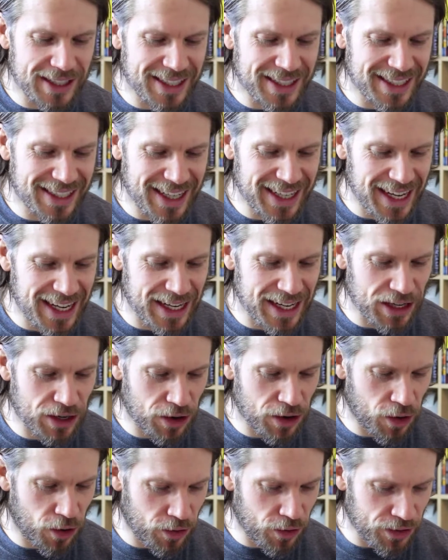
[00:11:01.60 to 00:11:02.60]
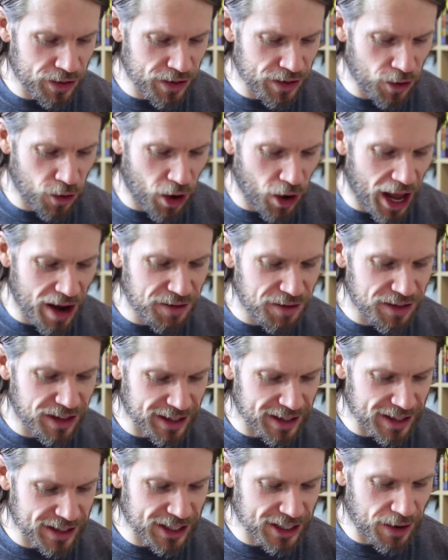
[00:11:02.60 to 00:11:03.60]
to see
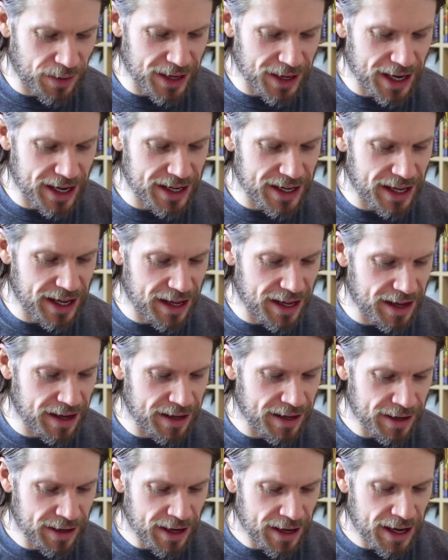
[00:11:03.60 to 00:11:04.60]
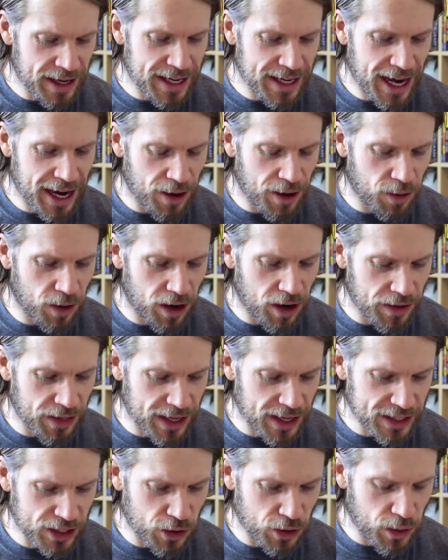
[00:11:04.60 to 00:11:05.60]
everything that's going in here. Now,
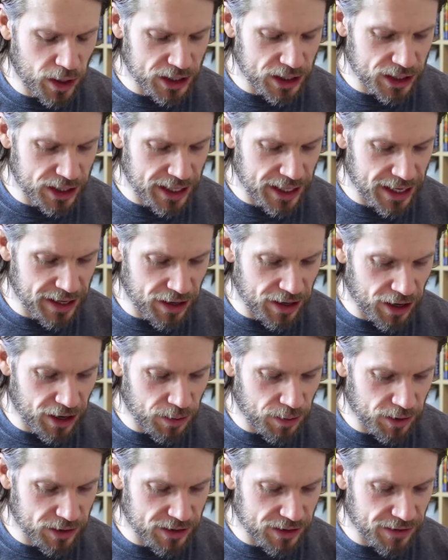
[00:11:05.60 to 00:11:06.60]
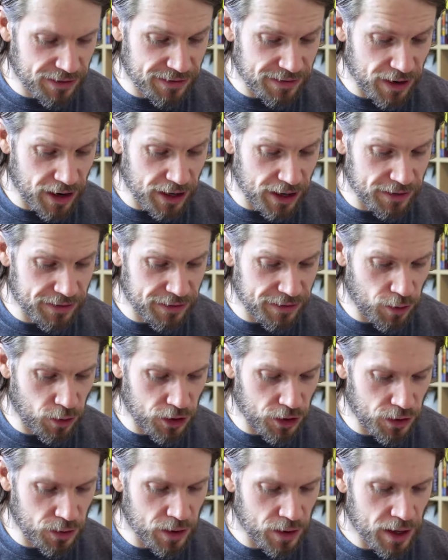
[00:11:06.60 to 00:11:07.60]
there's a question here that I want to find for
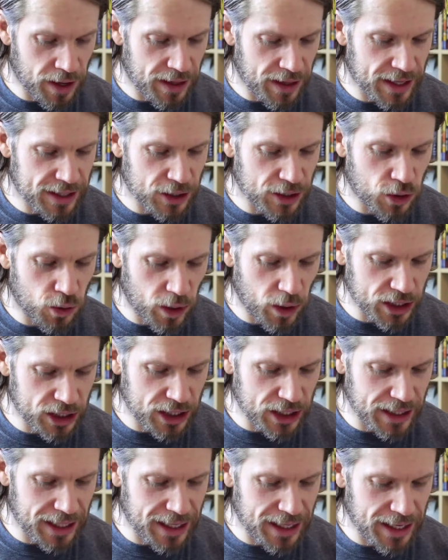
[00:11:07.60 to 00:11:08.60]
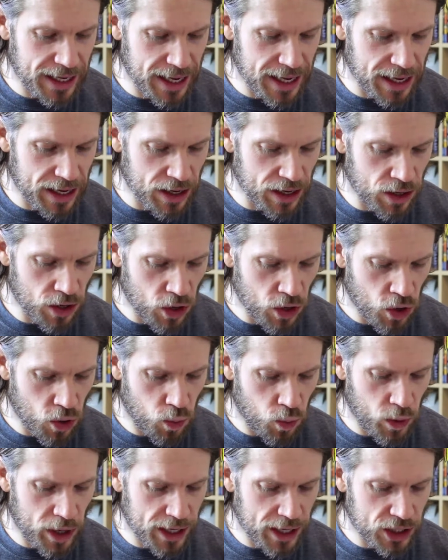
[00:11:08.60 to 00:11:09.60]
you. There's a question in here
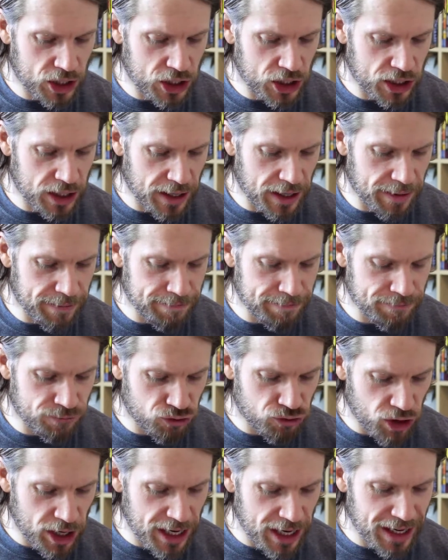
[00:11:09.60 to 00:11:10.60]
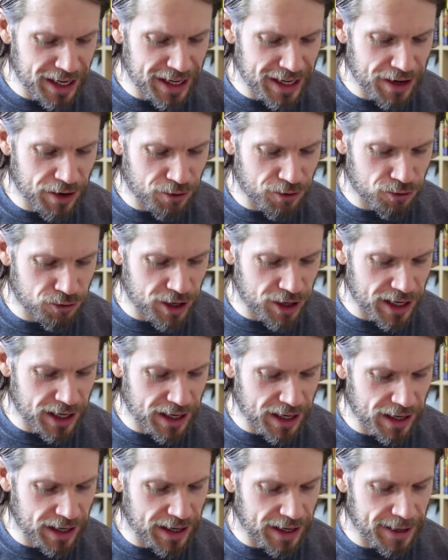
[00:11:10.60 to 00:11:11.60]
which
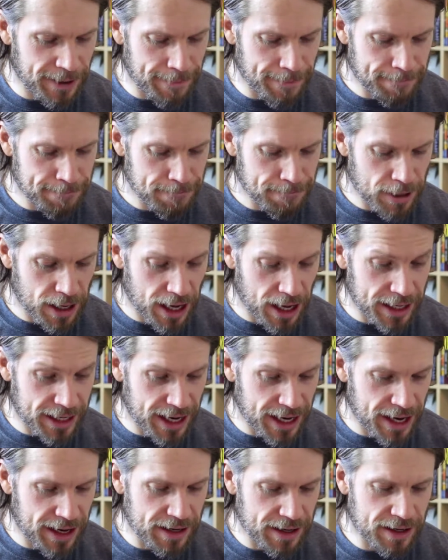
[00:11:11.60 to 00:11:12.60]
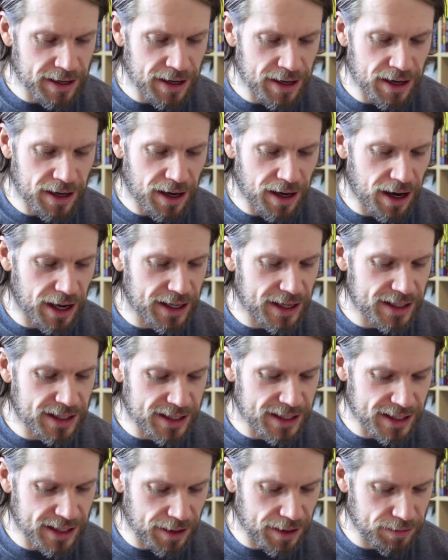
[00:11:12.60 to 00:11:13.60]
really, again, like
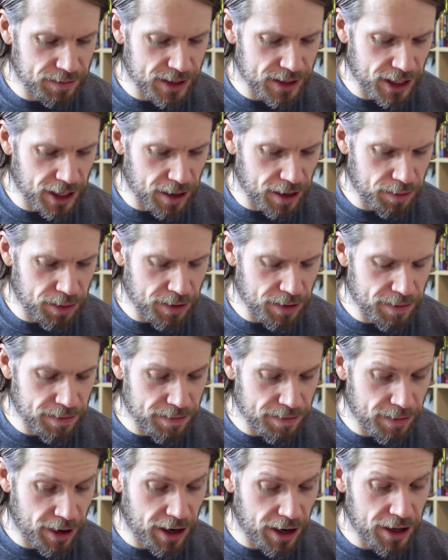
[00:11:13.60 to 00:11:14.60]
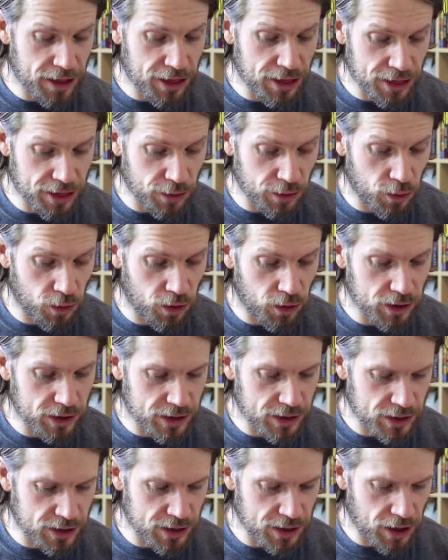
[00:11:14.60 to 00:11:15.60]
summed up my
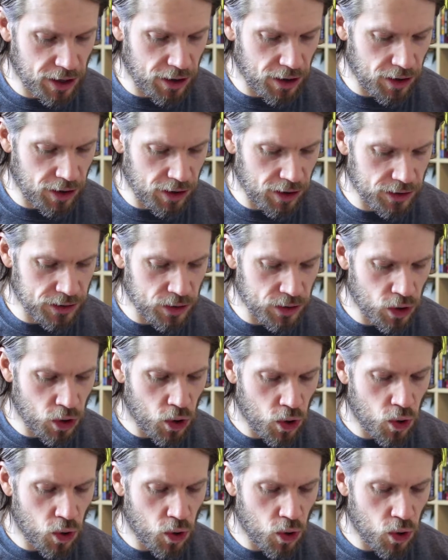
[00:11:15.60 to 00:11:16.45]
thoughts on